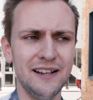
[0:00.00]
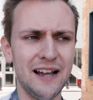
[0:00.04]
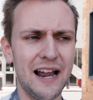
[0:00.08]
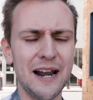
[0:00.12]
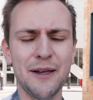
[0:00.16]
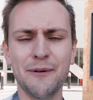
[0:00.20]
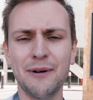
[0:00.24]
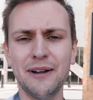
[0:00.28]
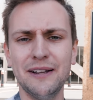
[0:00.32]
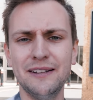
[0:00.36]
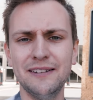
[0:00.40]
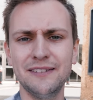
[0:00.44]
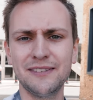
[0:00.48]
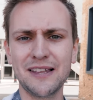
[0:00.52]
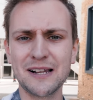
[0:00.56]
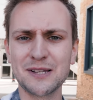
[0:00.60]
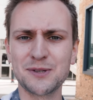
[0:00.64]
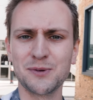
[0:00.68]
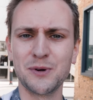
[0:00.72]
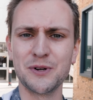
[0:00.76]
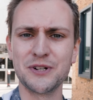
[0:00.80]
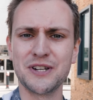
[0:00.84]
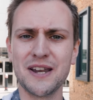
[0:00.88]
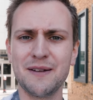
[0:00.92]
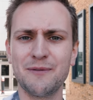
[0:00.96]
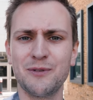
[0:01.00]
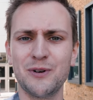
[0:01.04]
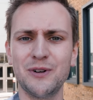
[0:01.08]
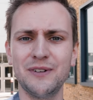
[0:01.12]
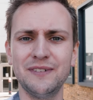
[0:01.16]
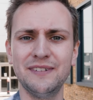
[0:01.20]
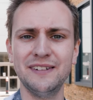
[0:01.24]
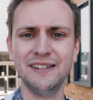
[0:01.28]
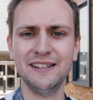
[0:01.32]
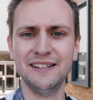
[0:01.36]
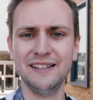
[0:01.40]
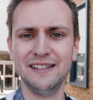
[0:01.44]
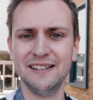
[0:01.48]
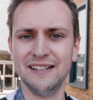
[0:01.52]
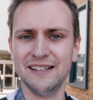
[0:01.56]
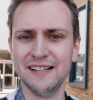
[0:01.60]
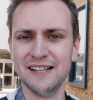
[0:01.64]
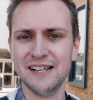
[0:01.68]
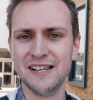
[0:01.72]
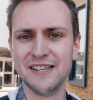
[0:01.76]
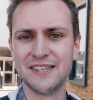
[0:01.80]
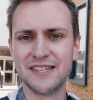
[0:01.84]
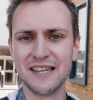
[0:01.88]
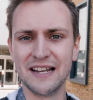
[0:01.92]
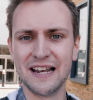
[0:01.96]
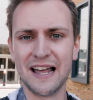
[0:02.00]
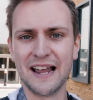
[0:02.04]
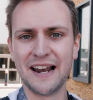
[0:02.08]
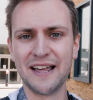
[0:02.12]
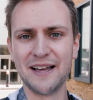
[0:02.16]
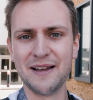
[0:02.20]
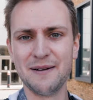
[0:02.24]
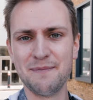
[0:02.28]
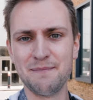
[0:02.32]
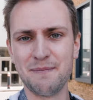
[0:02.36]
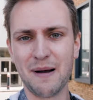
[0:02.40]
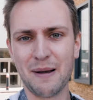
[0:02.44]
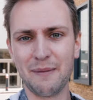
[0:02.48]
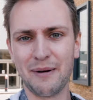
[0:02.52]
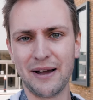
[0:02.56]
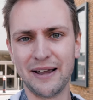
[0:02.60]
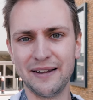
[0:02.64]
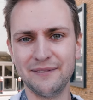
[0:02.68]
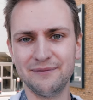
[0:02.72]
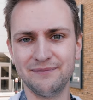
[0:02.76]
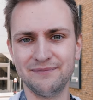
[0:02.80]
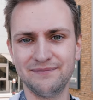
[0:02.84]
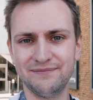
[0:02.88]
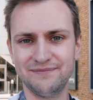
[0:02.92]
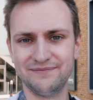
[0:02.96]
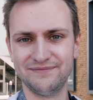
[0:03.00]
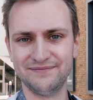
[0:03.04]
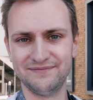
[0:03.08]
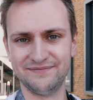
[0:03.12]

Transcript: Anyway, thanks for watching, everyone. See you later. Bye-bye.